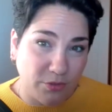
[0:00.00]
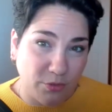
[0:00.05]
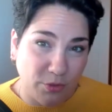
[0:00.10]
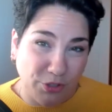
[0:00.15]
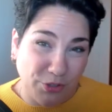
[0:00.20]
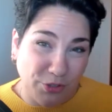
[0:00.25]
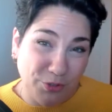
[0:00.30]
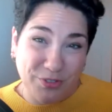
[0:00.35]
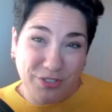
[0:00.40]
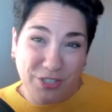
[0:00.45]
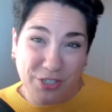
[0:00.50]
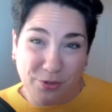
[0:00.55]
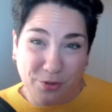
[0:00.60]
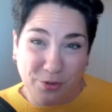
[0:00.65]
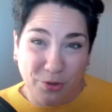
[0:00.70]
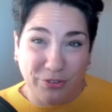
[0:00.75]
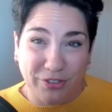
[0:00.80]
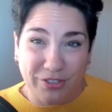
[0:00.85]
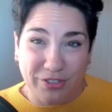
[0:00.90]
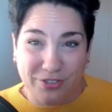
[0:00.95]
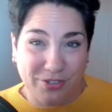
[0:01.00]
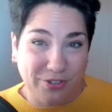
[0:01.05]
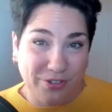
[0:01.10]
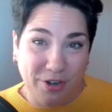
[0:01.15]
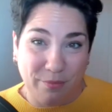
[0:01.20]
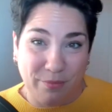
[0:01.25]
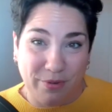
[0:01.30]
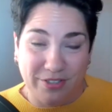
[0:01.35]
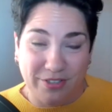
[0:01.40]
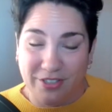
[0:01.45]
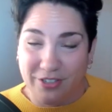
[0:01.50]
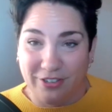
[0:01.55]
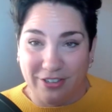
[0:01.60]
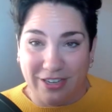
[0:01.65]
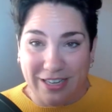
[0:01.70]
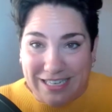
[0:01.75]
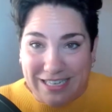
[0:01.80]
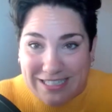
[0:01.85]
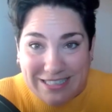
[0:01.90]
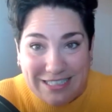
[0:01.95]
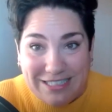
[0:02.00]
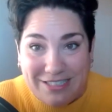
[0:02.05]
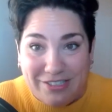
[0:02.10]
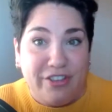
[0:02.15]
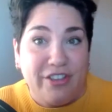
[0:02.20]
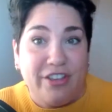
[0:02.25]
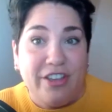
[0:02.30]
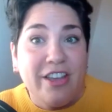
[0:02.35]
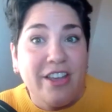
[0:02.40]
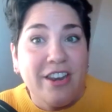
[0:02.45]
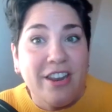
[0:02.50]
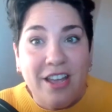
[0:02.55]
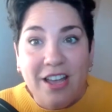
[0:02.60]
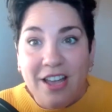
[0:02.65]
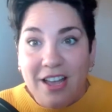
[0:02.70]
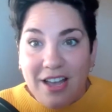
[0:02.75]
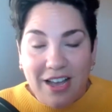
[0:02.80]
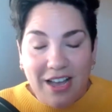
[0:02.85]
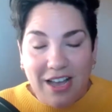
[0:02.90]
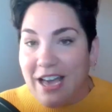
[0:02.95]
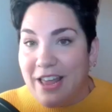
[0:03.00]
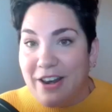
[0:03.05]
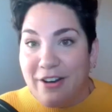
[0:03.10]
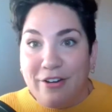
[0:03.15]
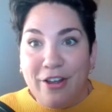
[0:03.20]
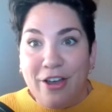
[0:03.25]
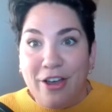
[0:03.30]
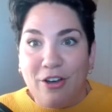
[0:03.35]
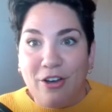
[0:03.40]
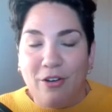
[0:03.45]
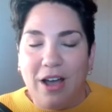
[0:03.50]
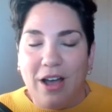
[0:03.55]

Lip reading: Well, you see your own listener numbers and you're like, is this good? I don't know.